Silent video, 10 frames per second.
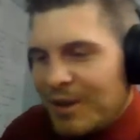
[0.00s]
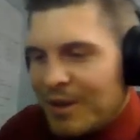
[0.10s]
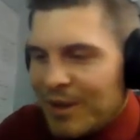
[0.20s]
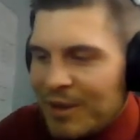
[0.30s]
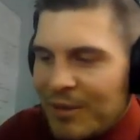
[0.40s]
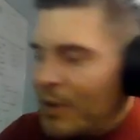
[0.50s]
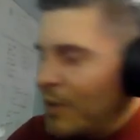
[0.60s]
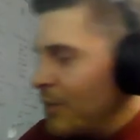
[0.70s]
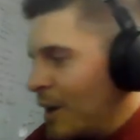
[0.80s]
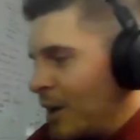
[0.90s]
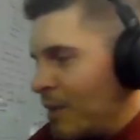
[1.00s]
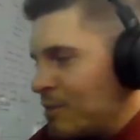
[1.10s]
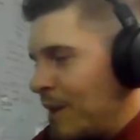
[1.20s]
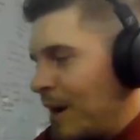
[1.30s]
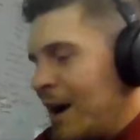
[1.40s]
Like, what if that comes
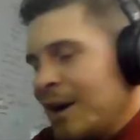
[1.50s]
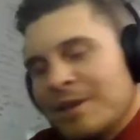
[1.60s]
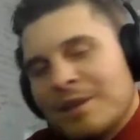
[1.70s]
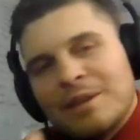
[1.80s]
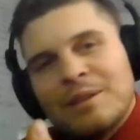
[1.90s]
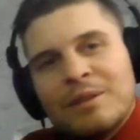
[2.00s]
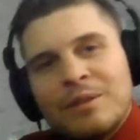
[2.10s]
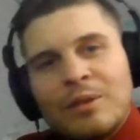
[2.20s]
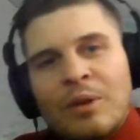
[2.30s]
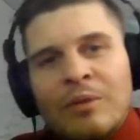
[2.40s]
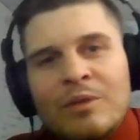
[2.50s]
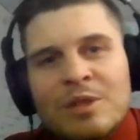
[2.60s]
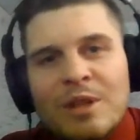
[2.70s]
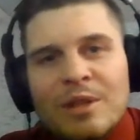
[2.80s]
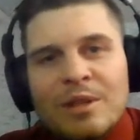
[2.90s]
back and then all of a
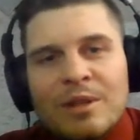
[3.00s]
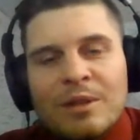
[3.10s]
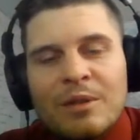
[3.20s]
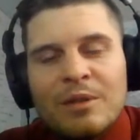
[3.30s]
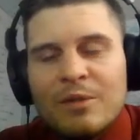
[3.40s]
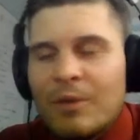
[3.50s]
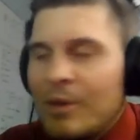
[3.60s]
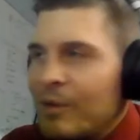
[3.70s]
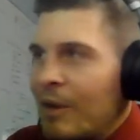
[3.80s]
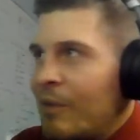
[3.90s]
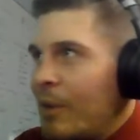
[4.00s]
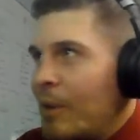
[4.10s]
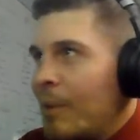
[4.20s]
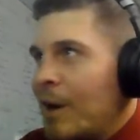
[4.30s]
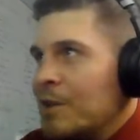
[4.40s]
sudden, you know, it's
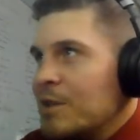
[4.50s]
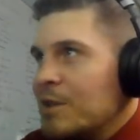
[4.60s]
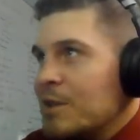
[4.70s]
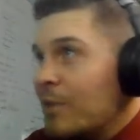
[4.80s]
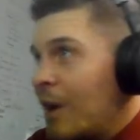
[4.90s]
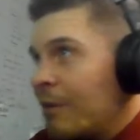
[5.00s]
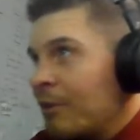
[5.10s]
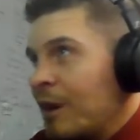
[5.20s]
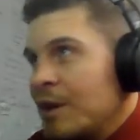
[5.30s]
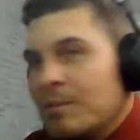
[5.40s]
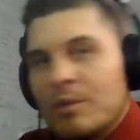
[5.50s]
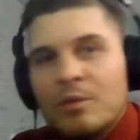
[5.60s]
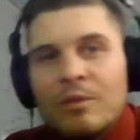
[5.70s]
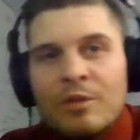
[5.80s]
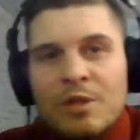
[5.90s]
$4,500, it's $5,000 to move
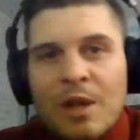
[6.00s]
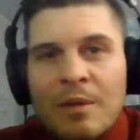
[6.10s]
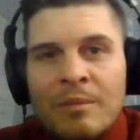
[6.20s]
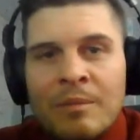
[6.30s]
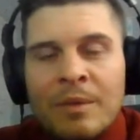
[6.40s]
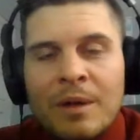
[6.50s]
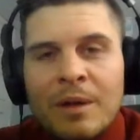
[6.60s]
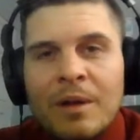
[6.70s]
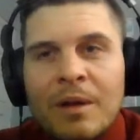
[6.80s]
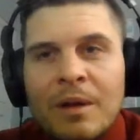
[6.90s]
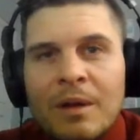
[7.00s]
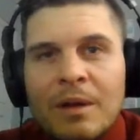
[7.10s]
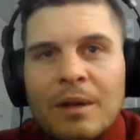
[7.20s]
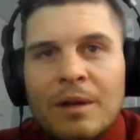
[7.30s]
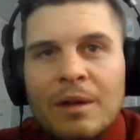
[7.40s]
or something,
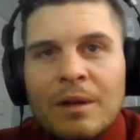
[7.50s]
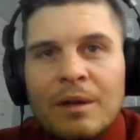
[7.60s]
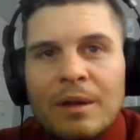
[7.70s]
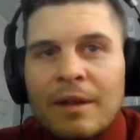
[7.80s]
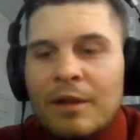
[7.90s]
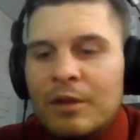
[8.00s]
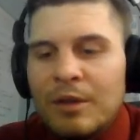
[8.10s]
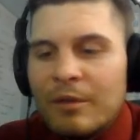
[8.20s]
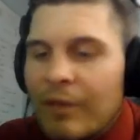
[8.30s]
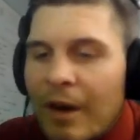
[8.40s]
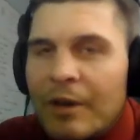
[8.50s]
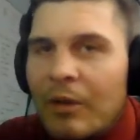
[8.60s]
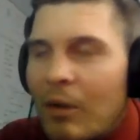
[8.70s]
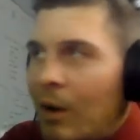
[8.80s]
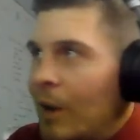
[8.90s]
and then you can find a
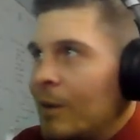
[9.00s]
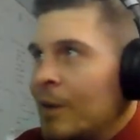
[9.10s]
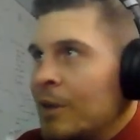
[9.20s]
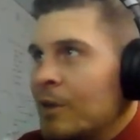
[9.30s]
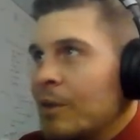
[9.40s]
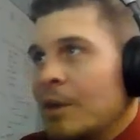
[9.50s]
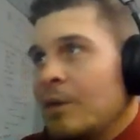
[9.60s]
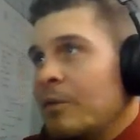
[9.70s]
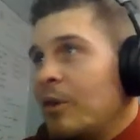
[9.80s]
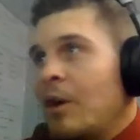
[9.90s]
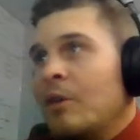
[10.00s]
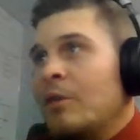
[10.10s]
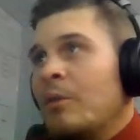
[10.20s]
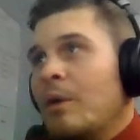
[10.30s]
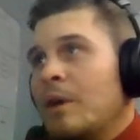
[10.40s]
lot, like you're in it for under
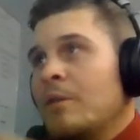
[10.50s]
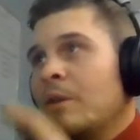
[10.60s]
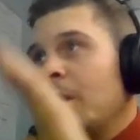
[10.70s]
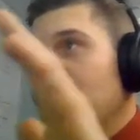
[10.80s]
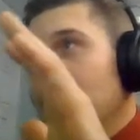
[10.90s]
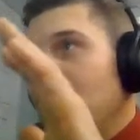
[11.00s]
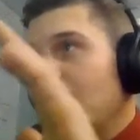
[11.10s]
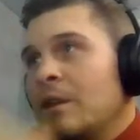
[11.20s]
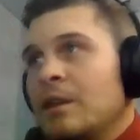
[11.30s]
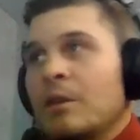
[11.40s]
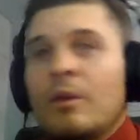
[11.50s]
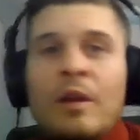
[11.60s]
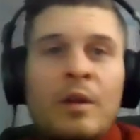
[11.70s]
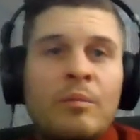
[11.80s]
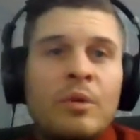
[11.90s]
$20,000, done deal, and a
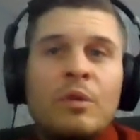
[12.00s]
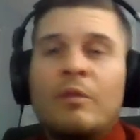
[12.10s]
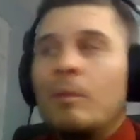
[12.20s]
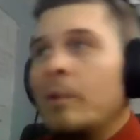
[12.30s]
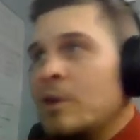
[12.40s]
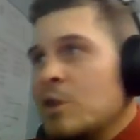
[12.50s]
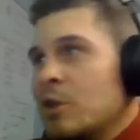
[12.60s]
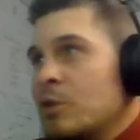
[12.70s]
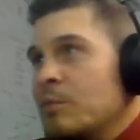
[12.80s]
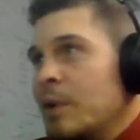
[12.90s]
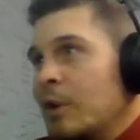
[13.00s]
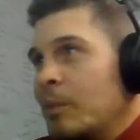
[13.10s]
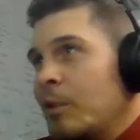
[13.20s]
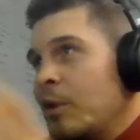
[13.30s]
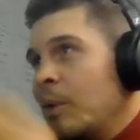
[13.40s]
beautiful place. Like, you'd be able to
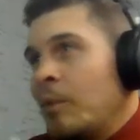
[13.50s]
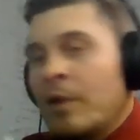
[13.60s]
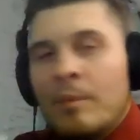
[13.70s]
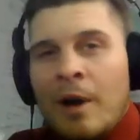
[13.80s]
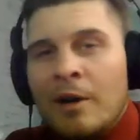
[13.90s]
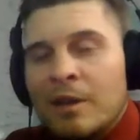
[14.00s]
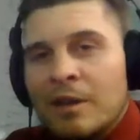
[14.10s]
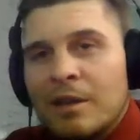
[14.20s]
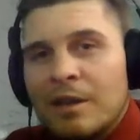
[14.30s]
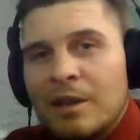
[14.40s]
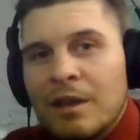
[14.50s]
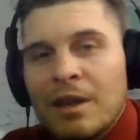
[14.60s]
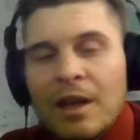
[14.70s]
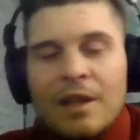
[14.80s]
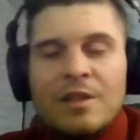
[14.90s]
put it up on the market
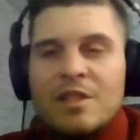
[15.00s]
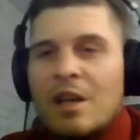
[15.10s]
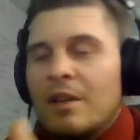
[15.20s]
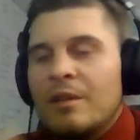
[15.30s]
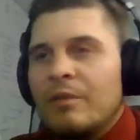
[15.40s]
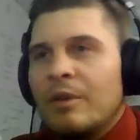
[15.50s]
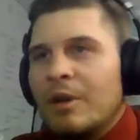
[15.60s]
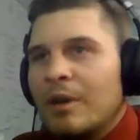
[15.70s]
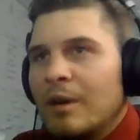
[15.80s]
and sell it for,